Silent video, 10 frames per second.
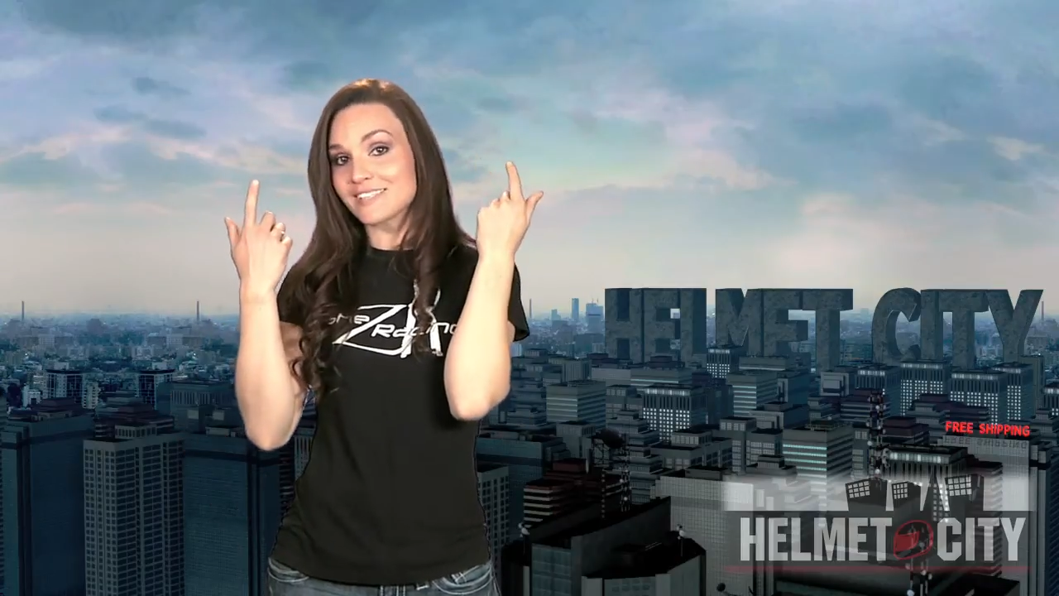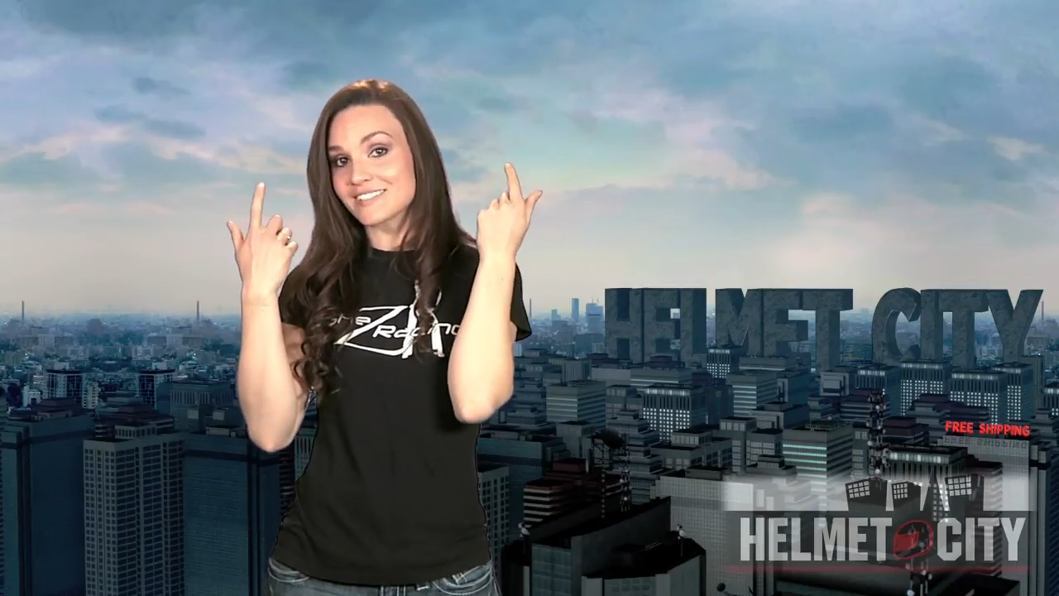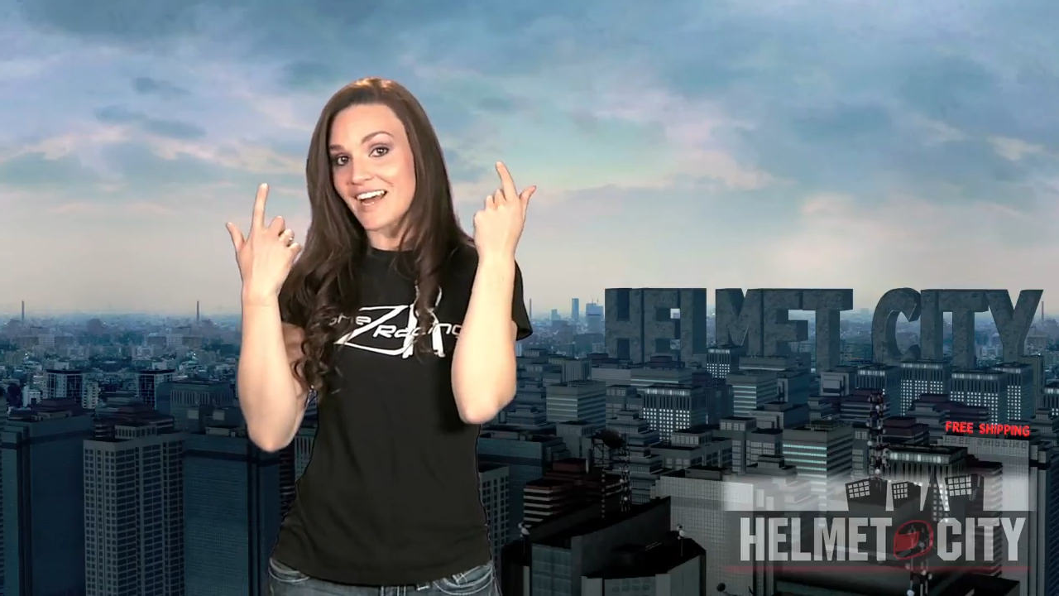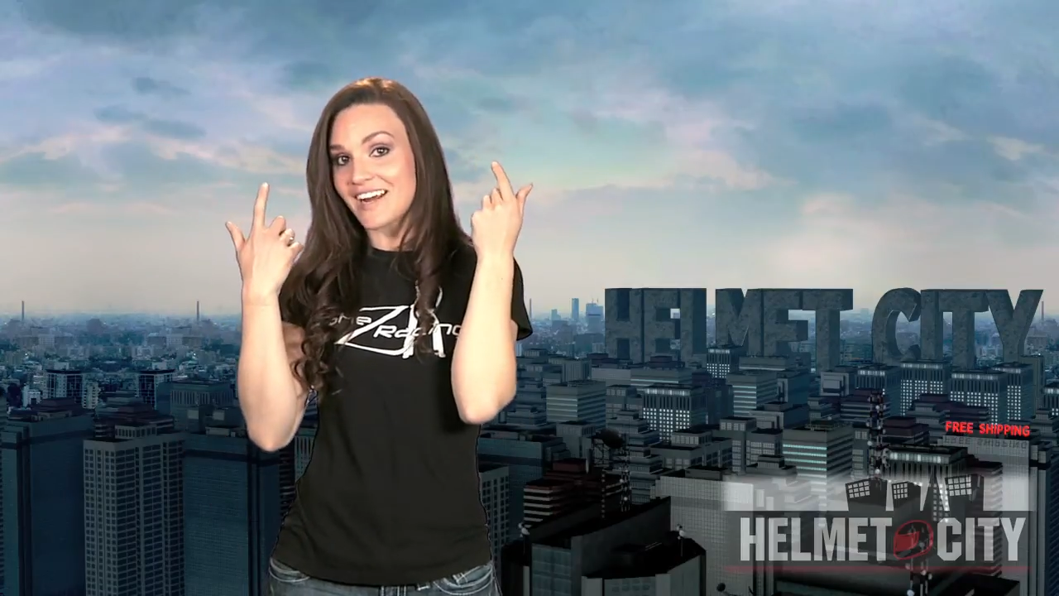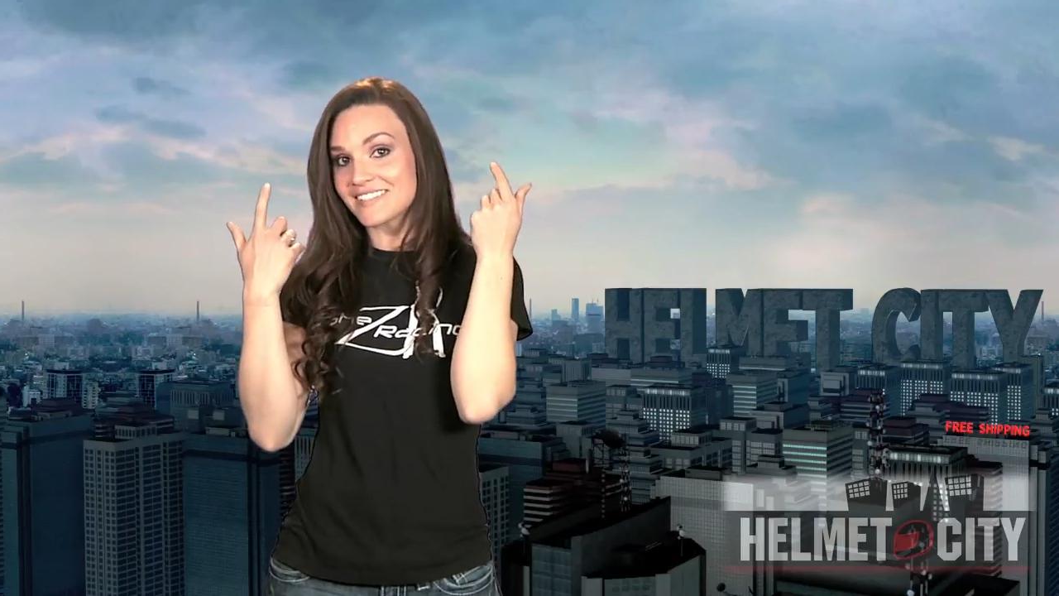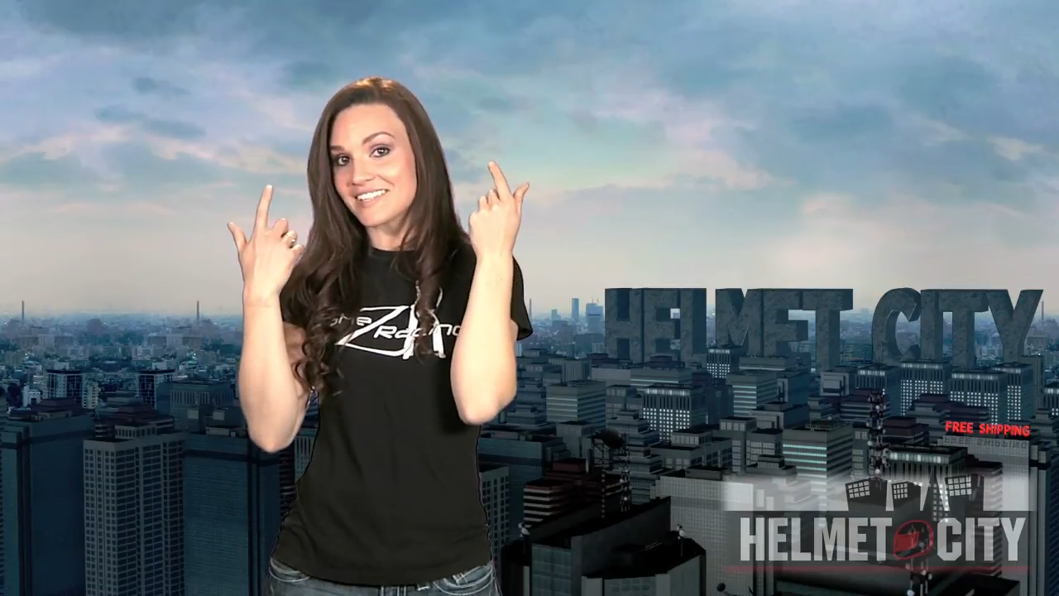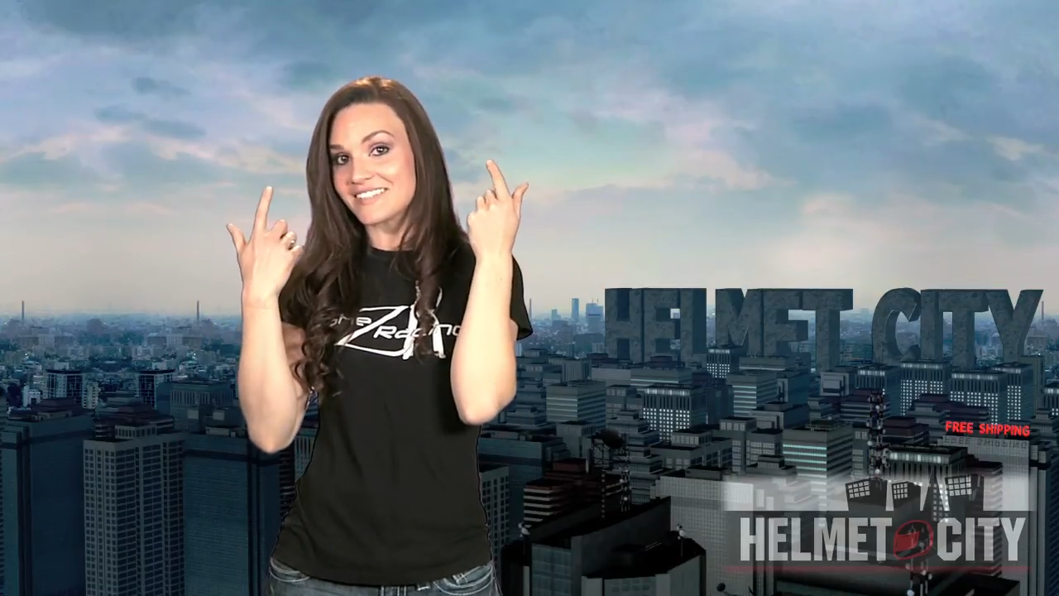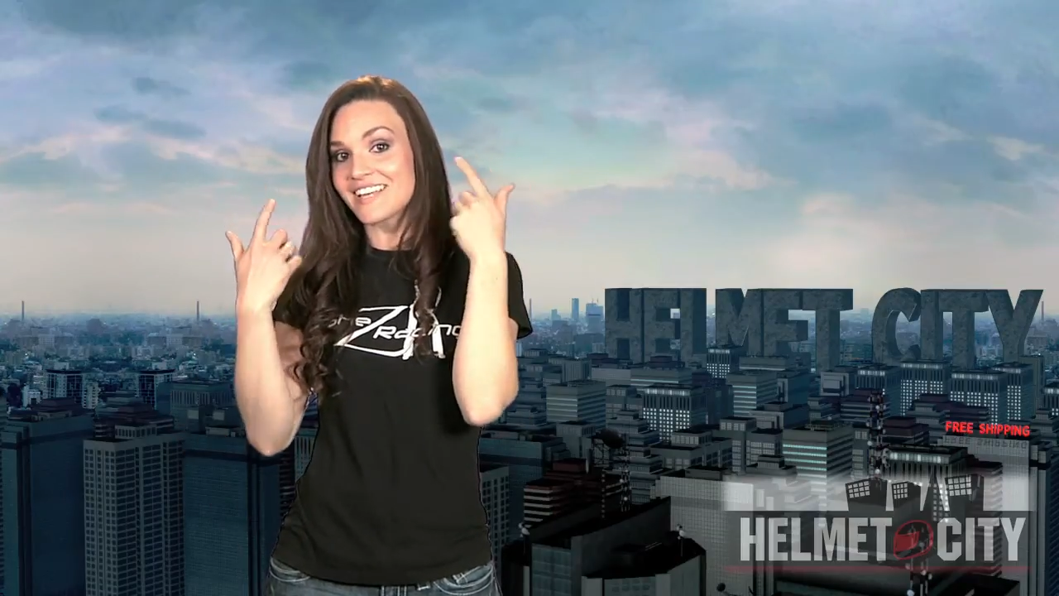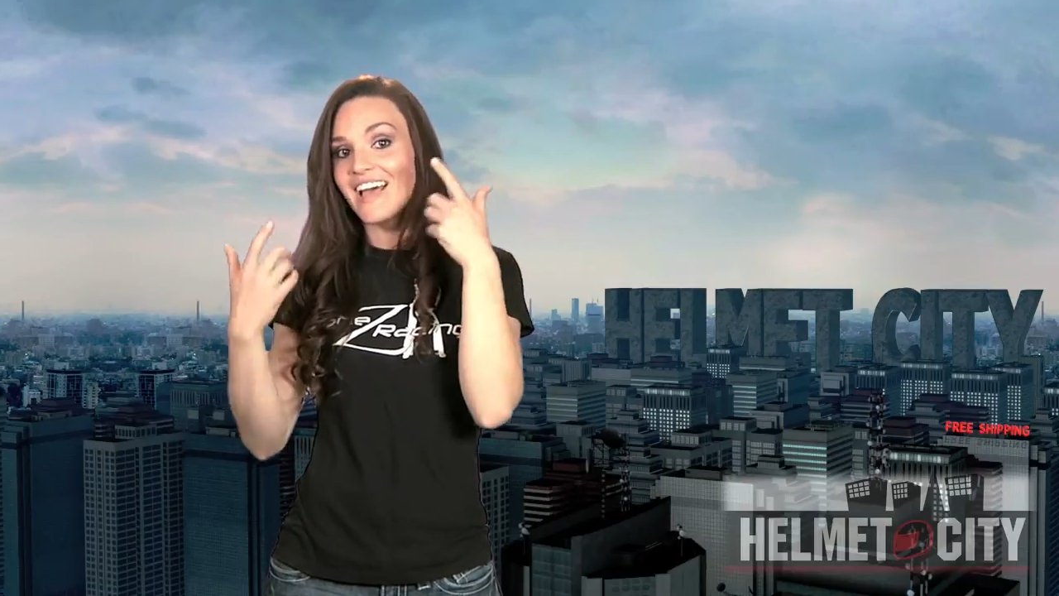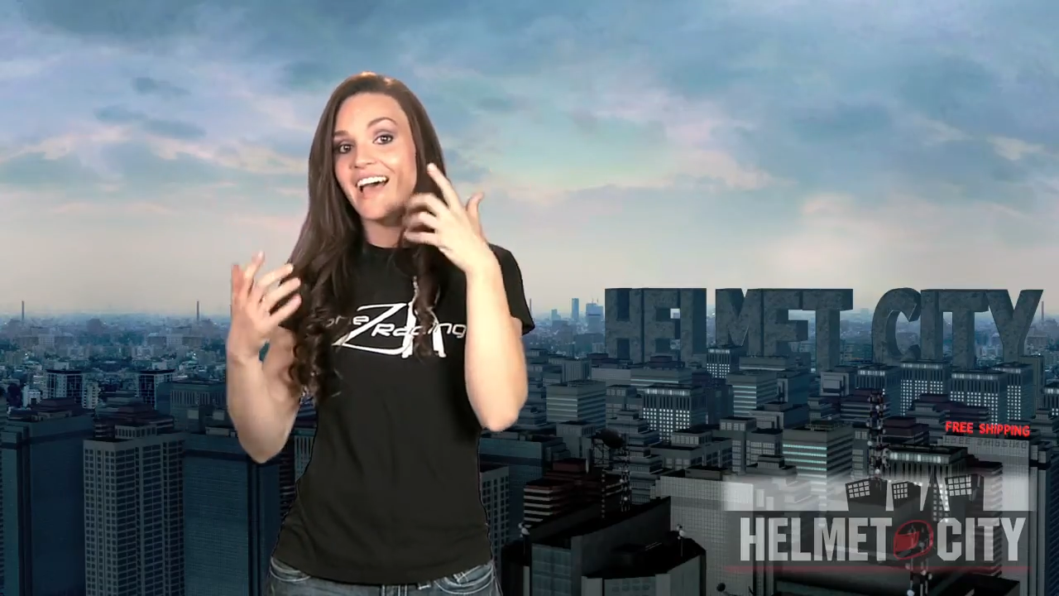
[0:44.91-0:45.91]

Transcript: and sizes